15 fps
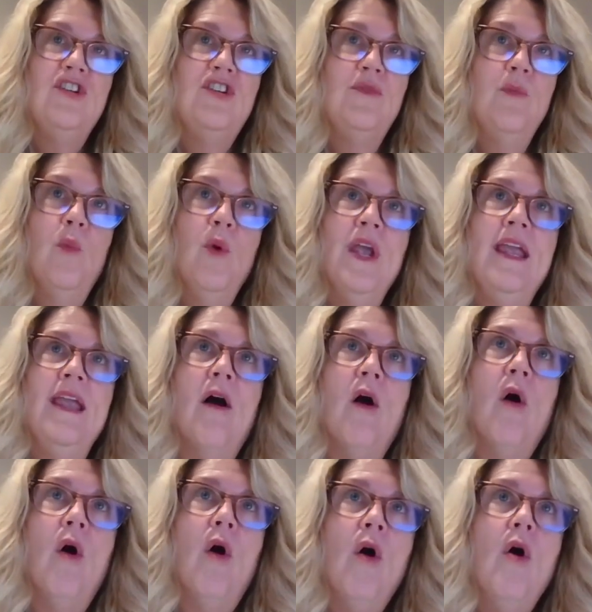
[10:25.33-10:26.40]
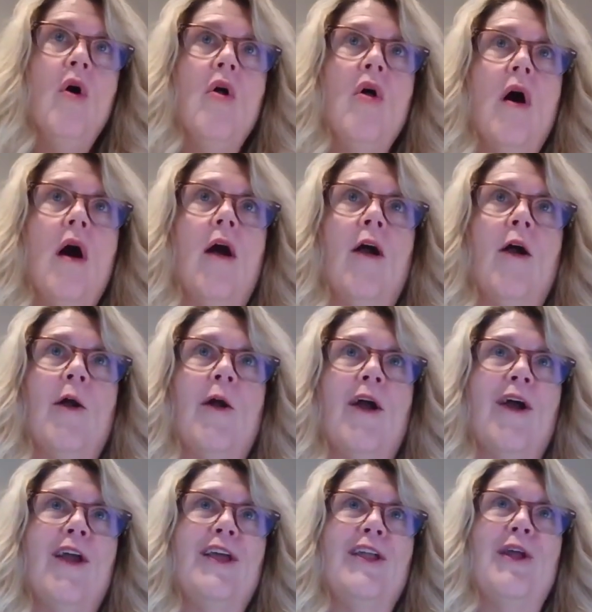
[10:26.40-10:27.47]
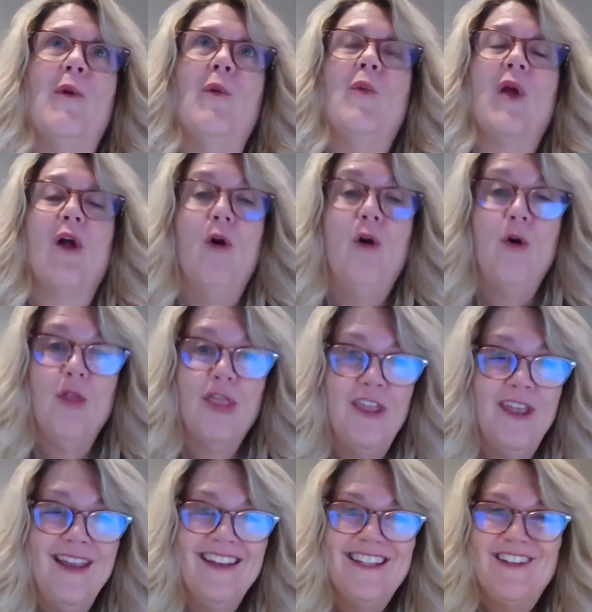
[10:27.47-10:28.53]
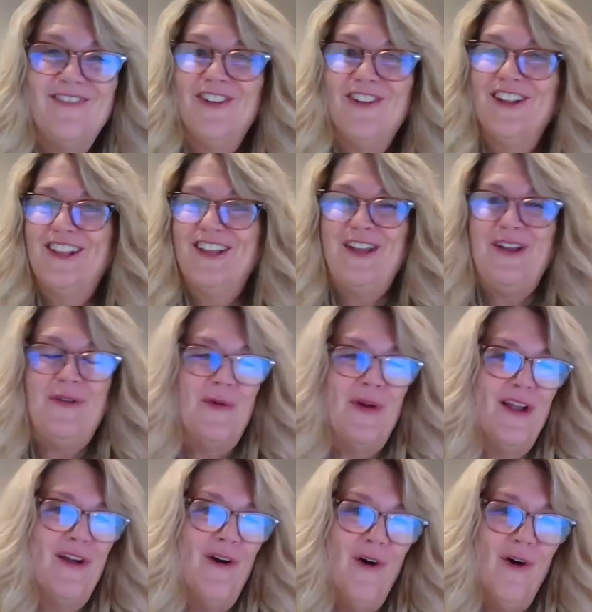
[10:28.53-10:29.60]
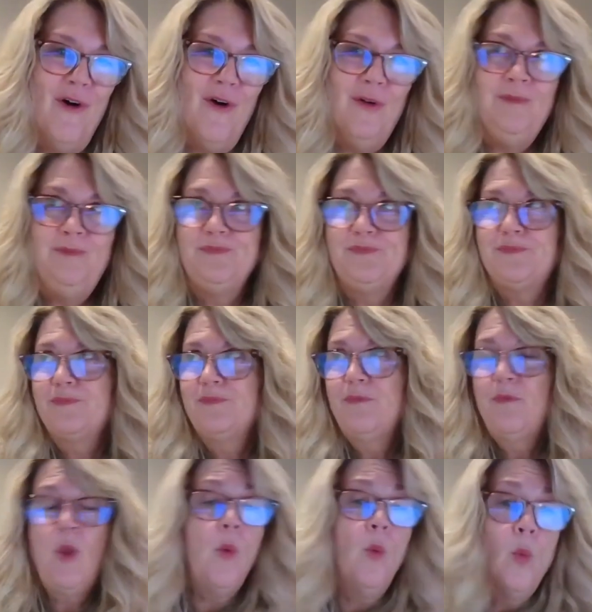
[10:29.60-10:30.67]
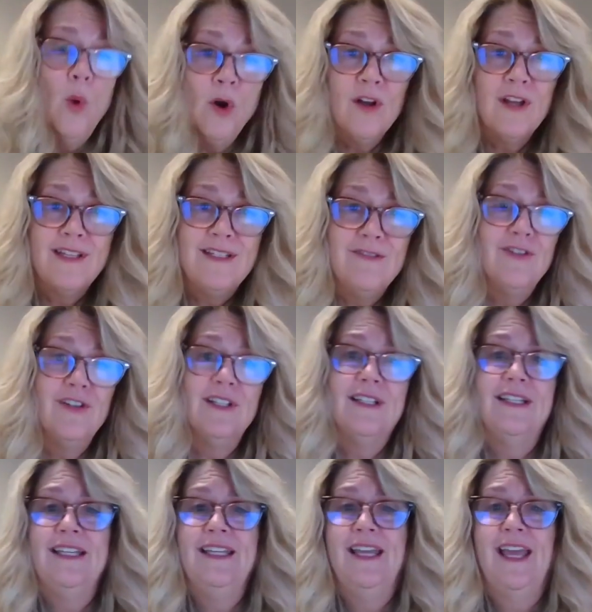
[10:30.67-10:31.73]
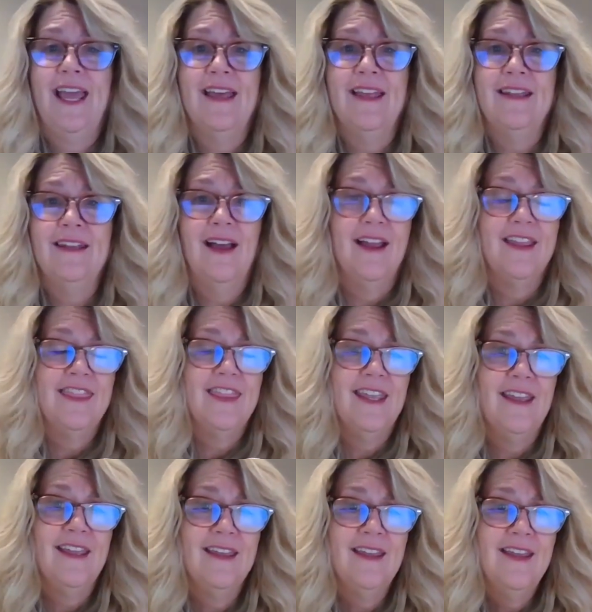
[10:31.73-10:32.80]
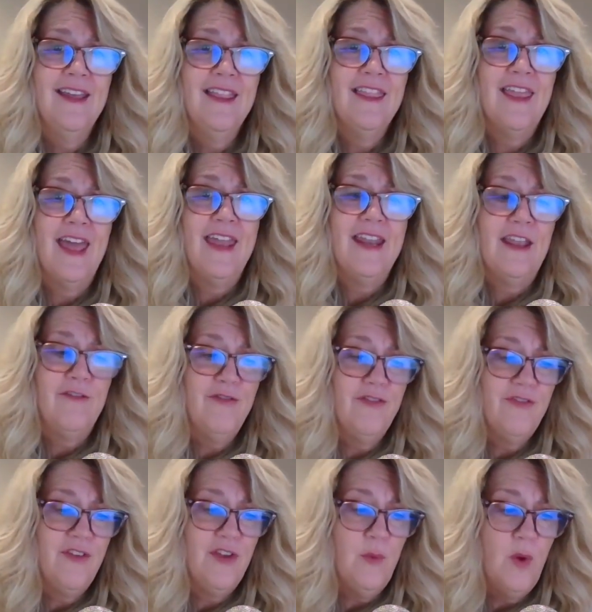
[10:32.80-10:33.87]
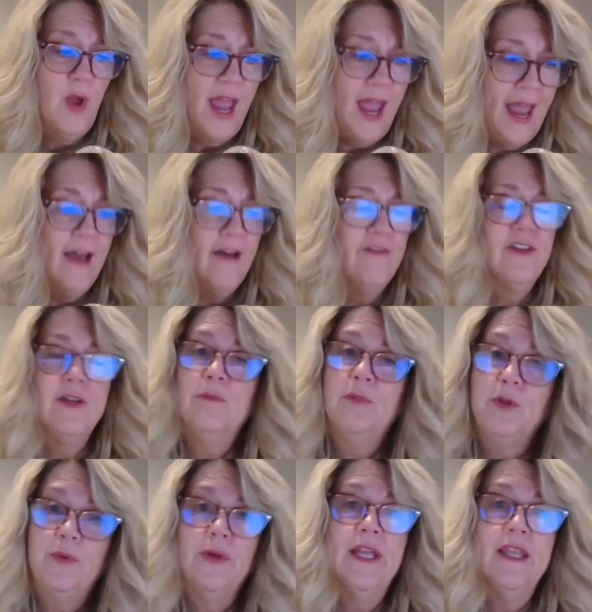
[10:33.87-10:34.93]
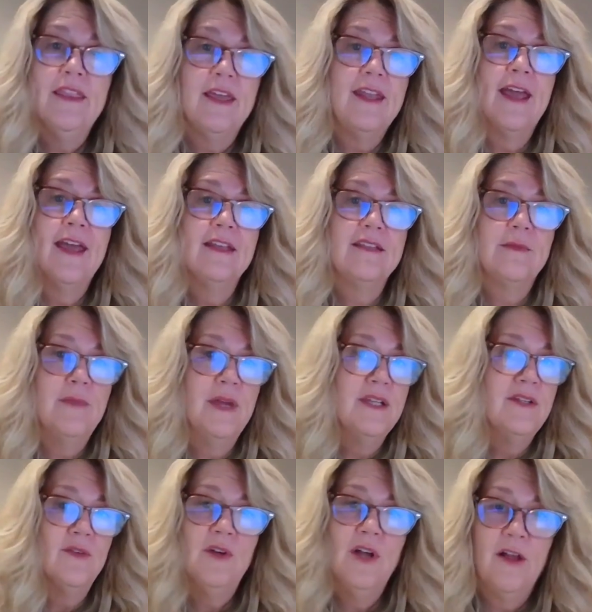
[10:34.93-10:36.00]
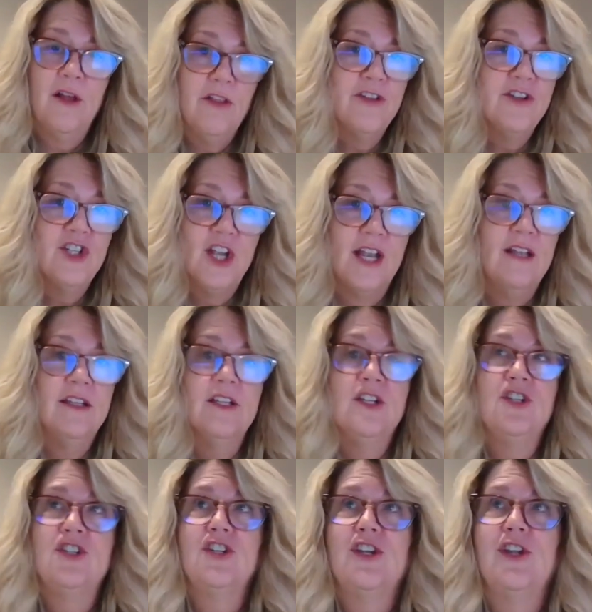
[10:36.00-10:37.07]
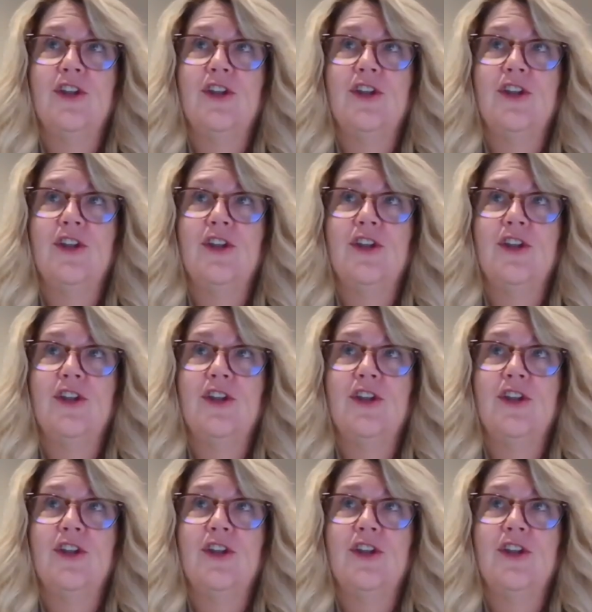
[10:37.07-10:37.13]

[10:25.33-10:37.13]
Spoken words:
we all are, we all think differently. We all work differently. And I think that if you have an employee that has a mental health challenge,